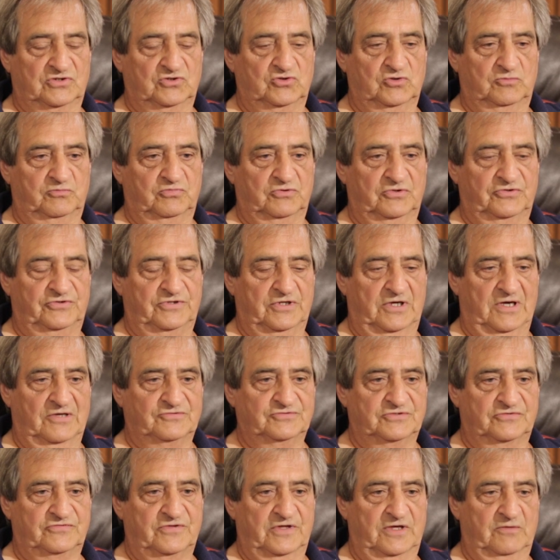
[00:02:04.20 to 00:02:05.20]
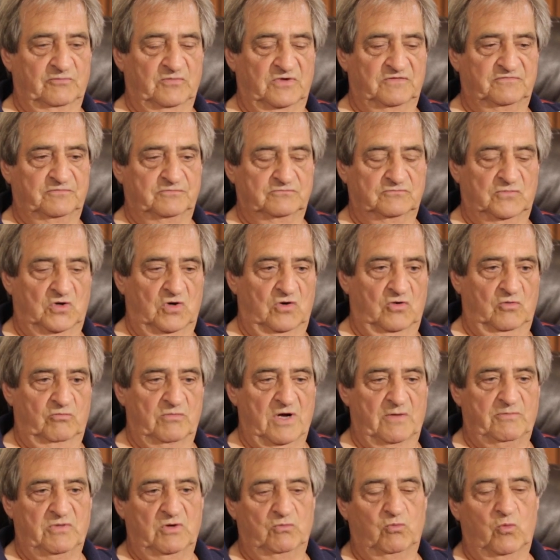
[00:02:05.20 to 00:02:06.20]
a couple of times, I think, well,
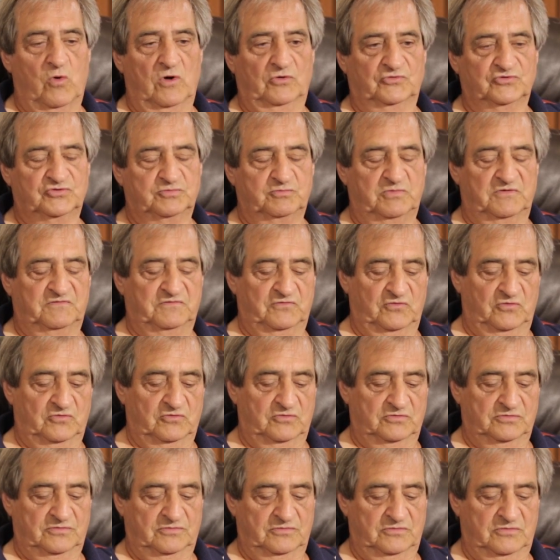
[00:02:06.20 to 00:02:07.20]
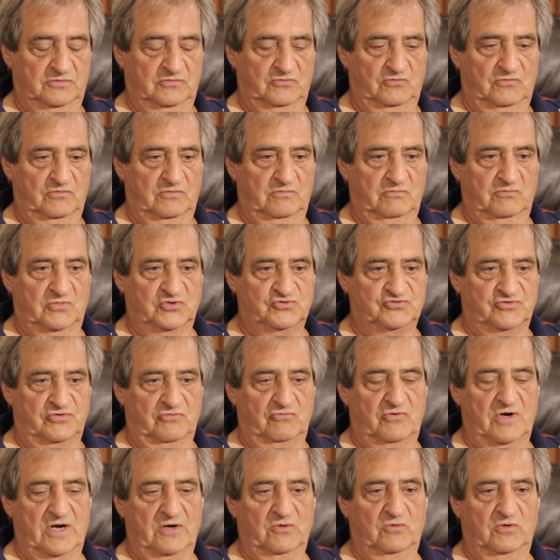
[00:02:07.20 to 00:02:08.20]
maybe once before
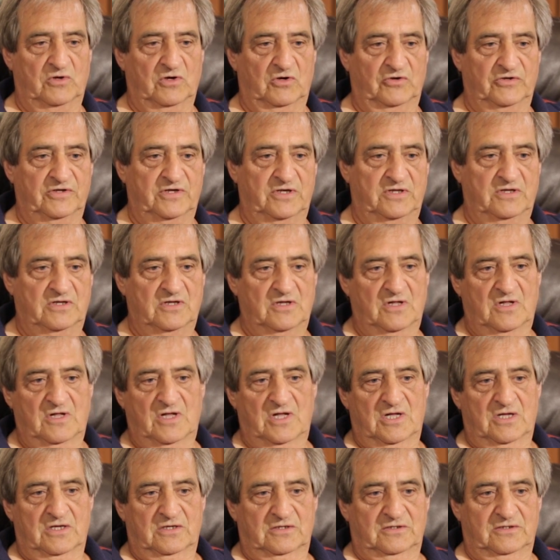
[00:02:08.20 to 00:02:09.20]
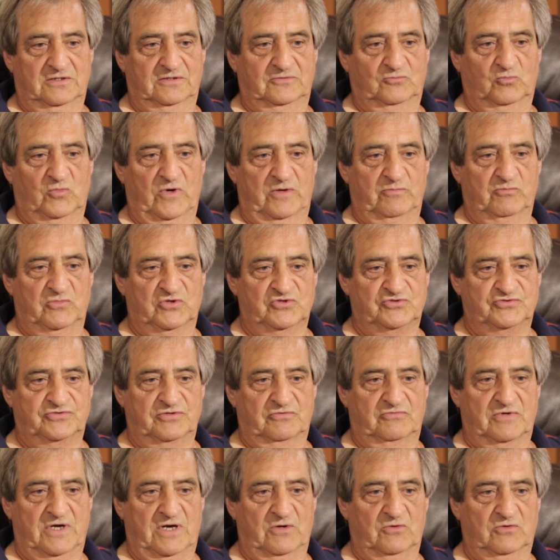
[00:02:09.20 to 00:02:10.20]
Mr. Rowe got it. And when
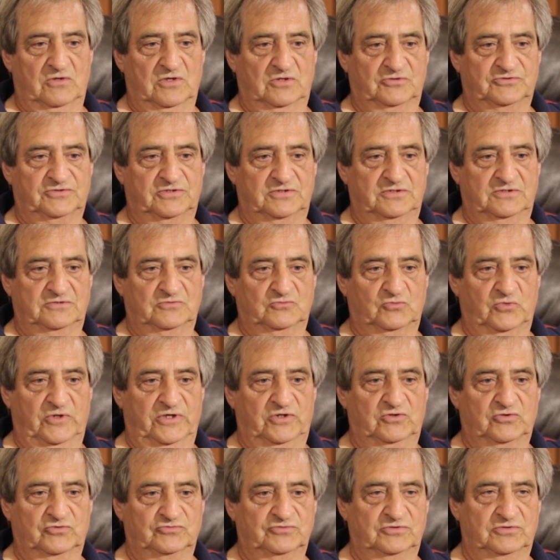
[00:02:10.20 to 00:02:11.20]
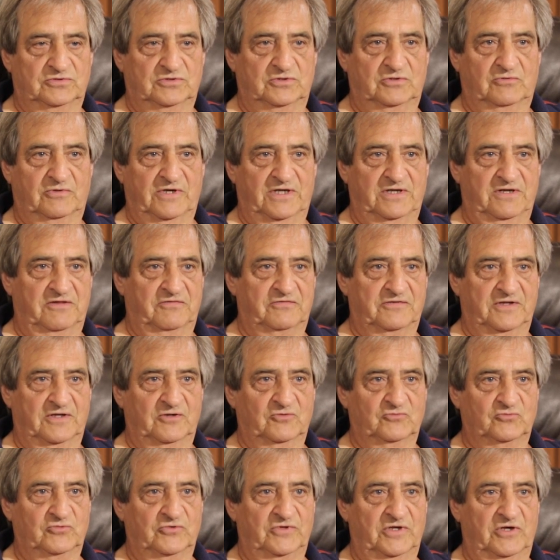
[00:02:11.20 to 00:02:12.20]
Mr. Rowe got it, we couldn't do
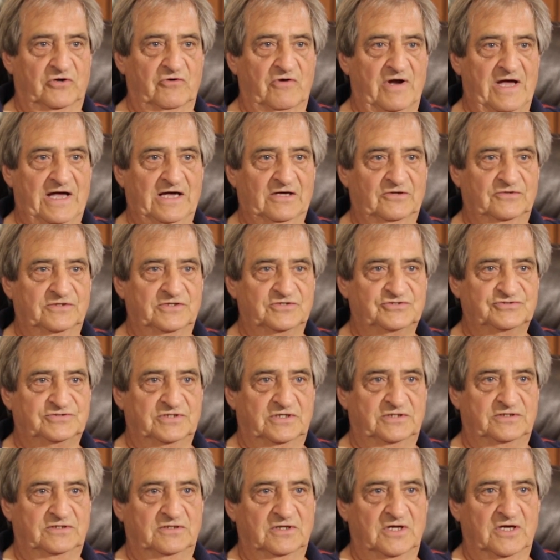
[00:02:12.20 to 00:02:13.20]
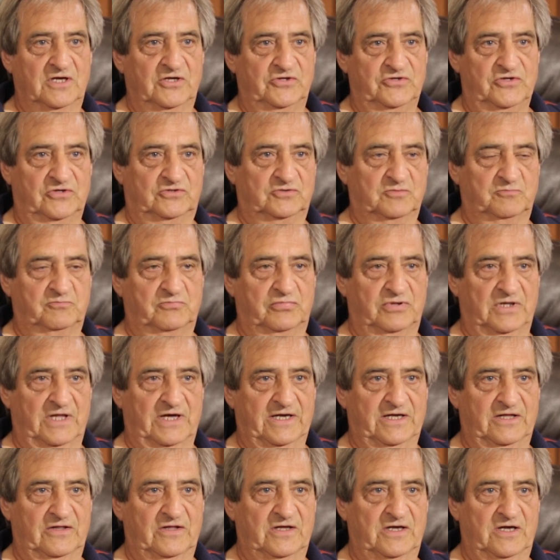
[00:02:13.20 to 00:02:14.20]
anything with the ground. He said you could
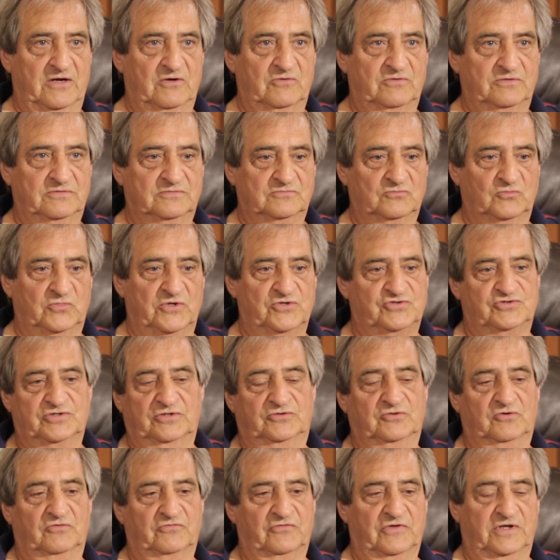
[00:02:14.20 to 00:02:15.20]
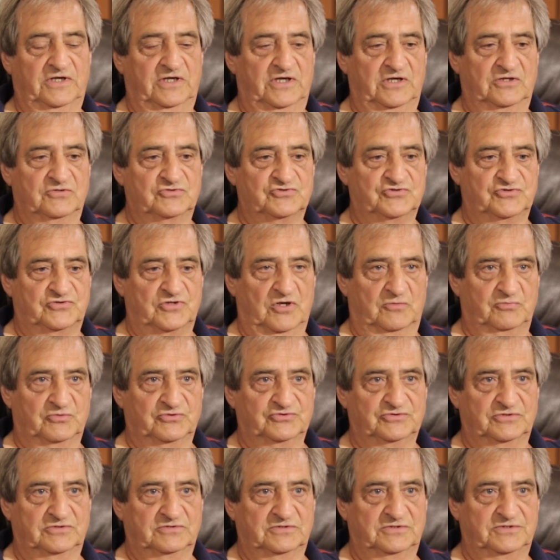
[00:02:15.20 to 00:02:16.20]
play there, which I don't think he could stop
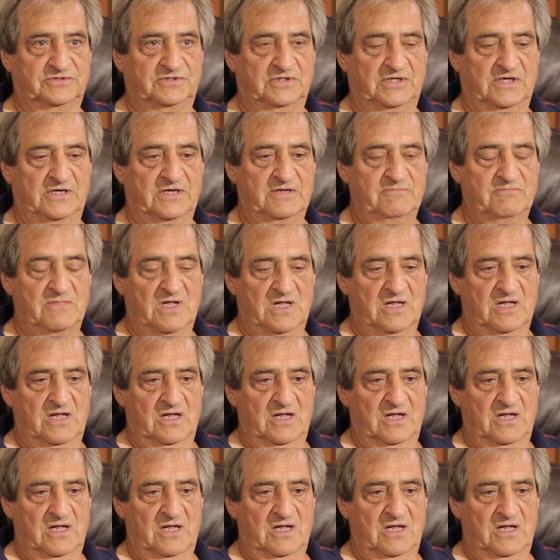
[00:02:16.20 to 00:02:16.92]
us at the time.